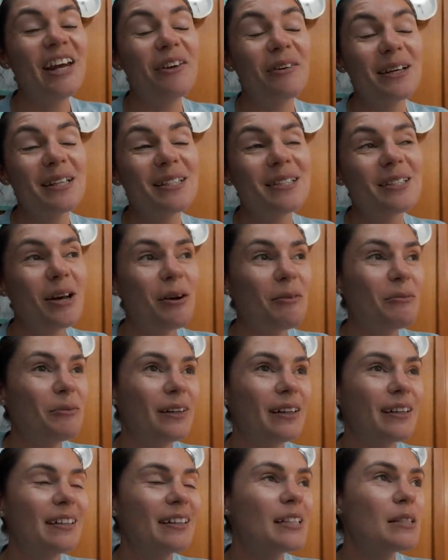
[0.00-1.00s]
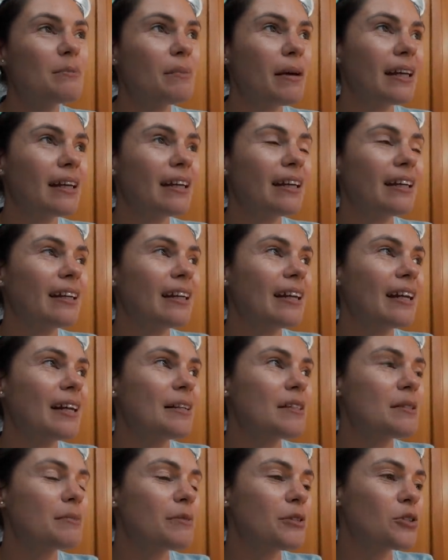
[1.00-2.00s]
anyway, someone is making an
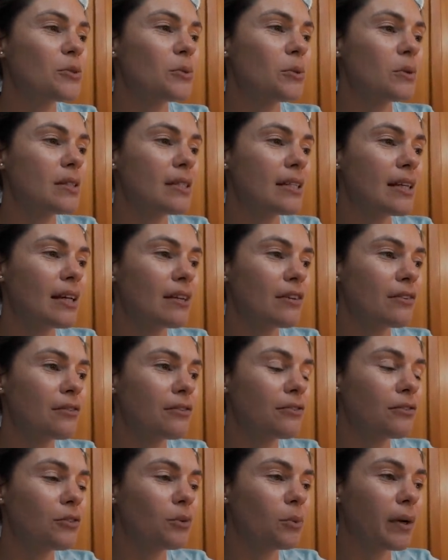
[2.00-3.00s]
announcement towards the end of the